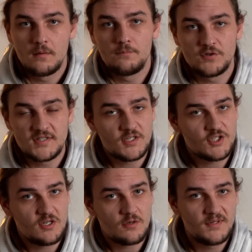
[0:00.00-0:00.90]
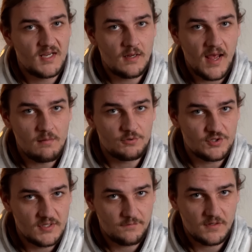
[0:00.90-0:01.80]
potentially not being able
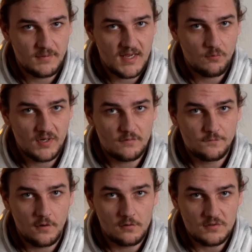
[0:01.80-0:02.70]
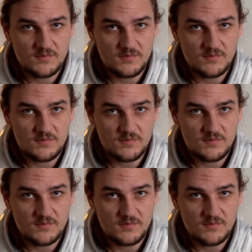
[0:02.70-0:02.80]
to lift the bike when it falls,